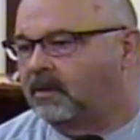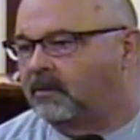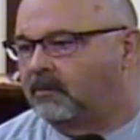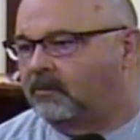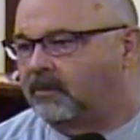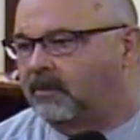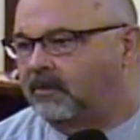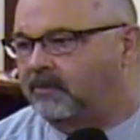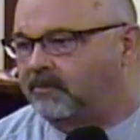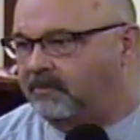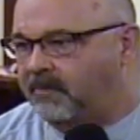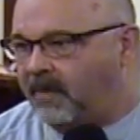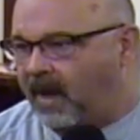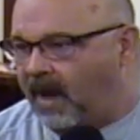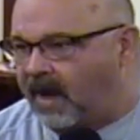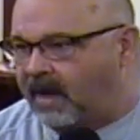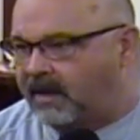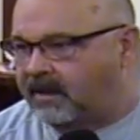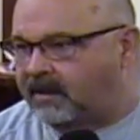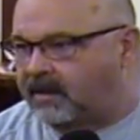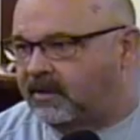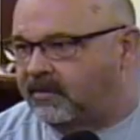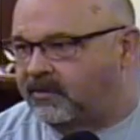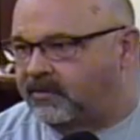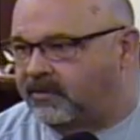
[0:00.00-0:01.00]

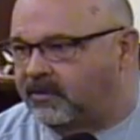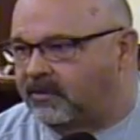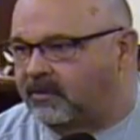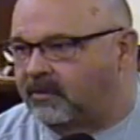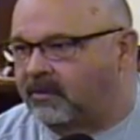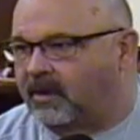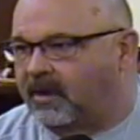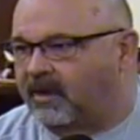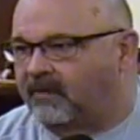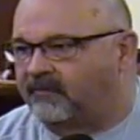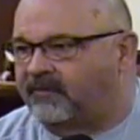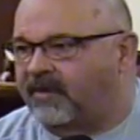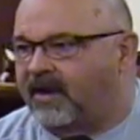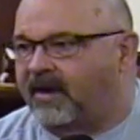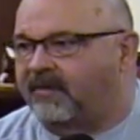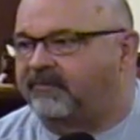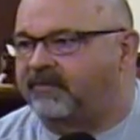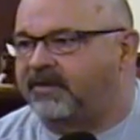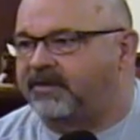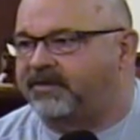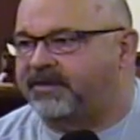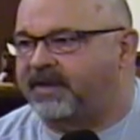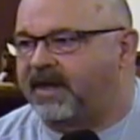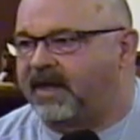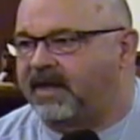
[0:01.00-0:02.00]
reminded you of
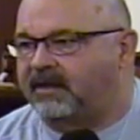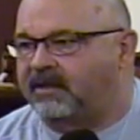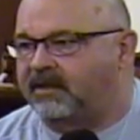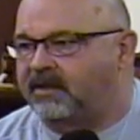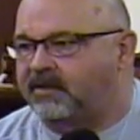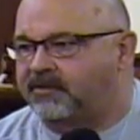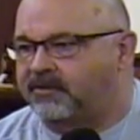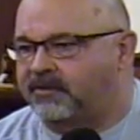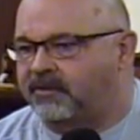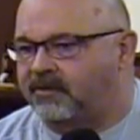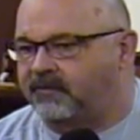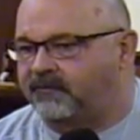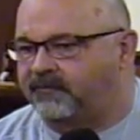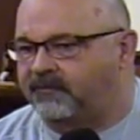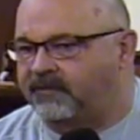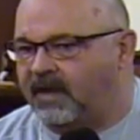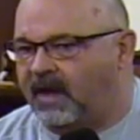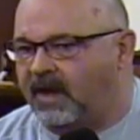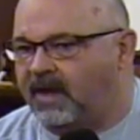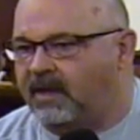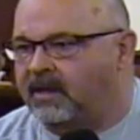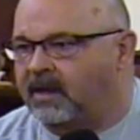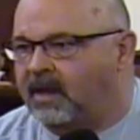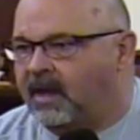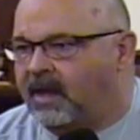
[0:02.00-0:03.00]
everything that you've
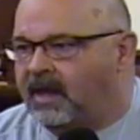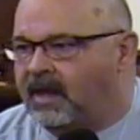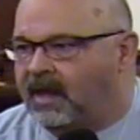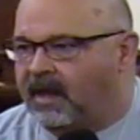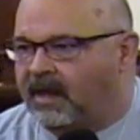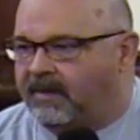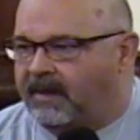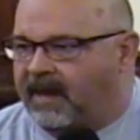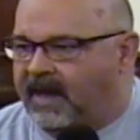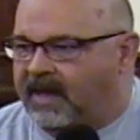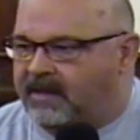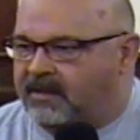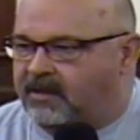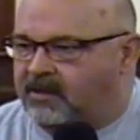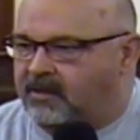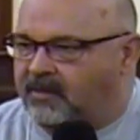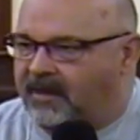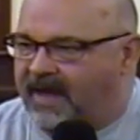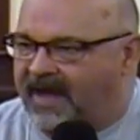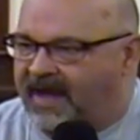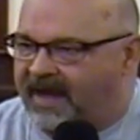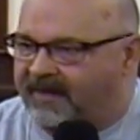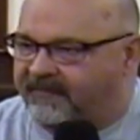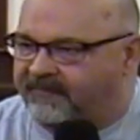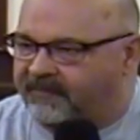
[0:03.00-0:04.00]
done. And you
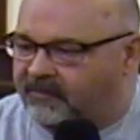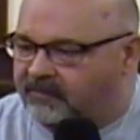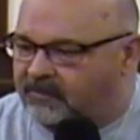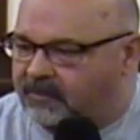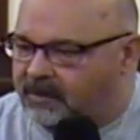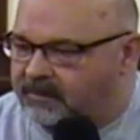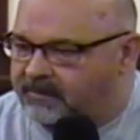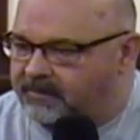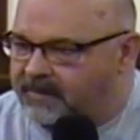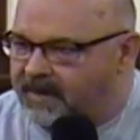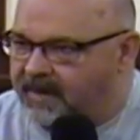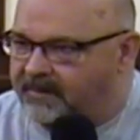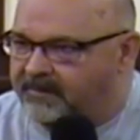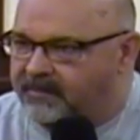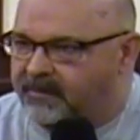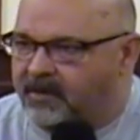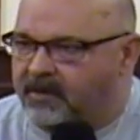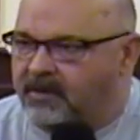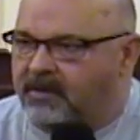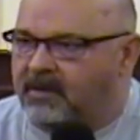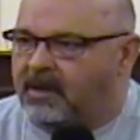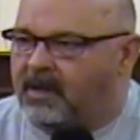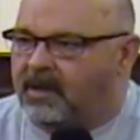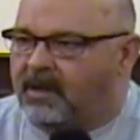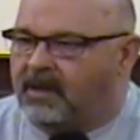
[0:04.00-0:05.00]
haven't
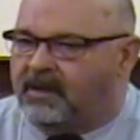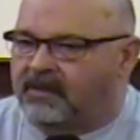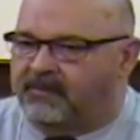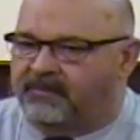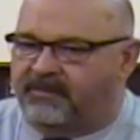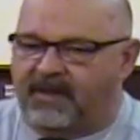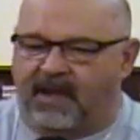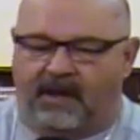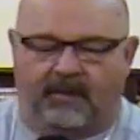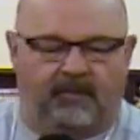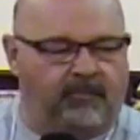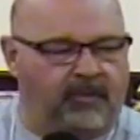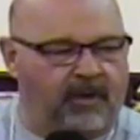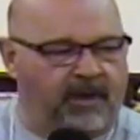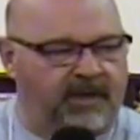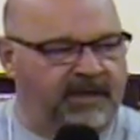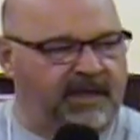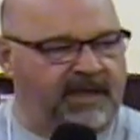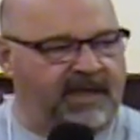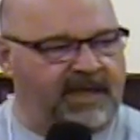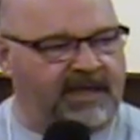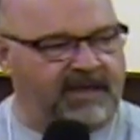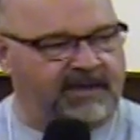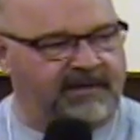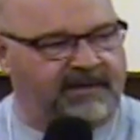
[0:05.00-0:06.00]
remembered that when
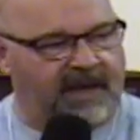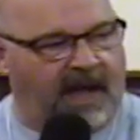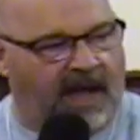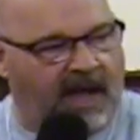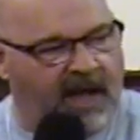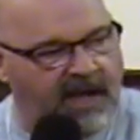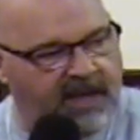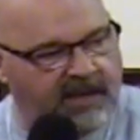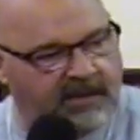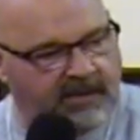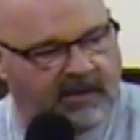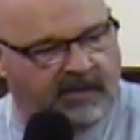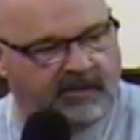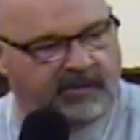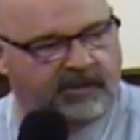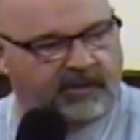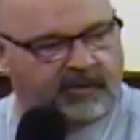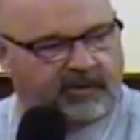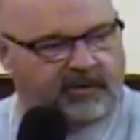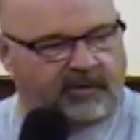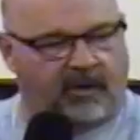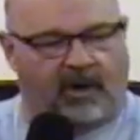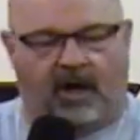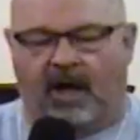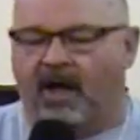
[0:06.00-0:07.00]
he died on the
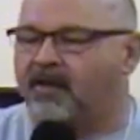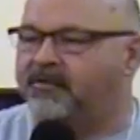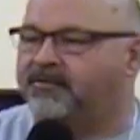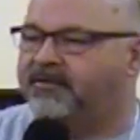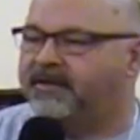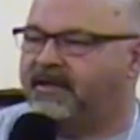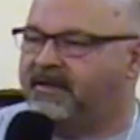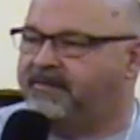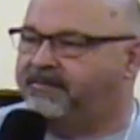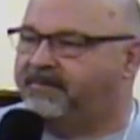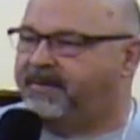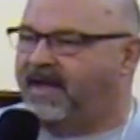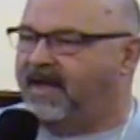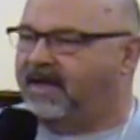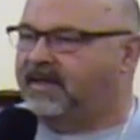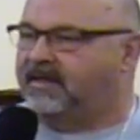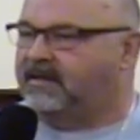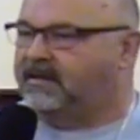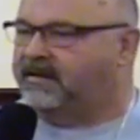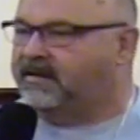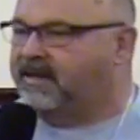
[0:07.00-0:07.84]
cross, he paid a